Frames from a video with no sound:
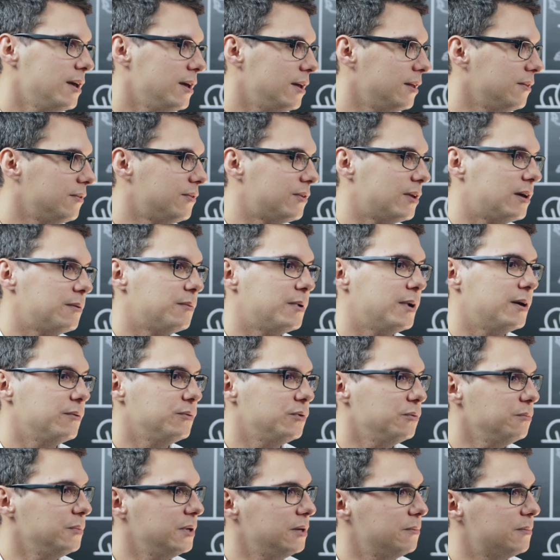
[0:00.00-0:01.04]
and
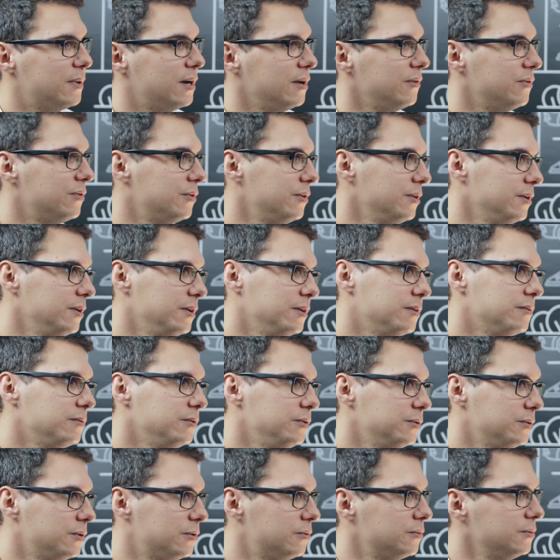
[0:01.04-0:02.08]
somehow to minimize the
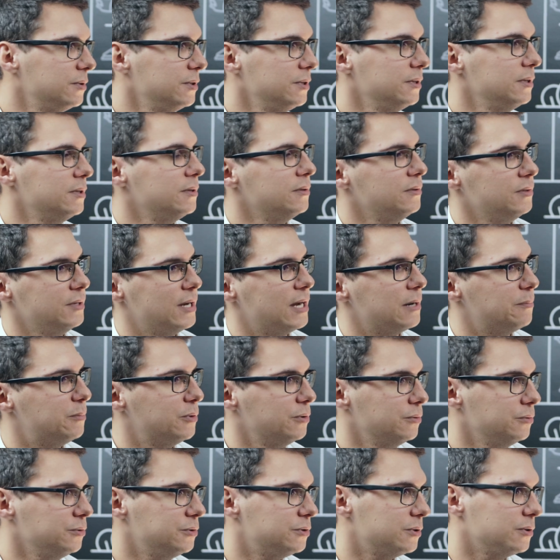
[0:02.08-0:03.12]
air
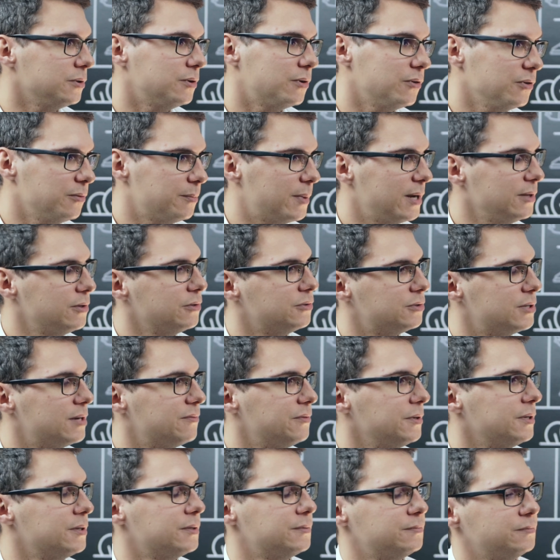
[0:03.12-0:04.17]
pollution caused by the
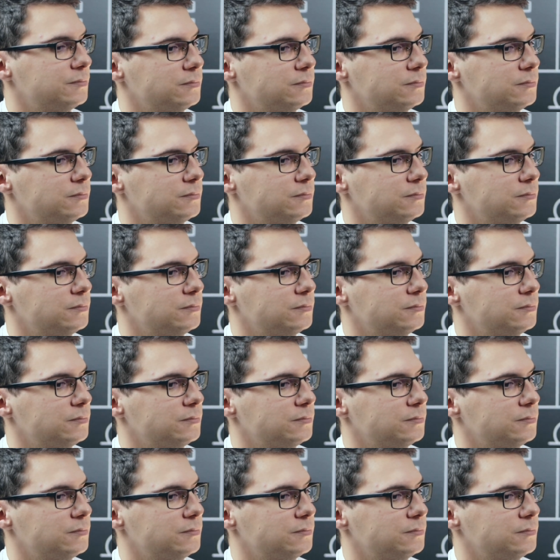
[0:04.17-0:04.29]
traffic.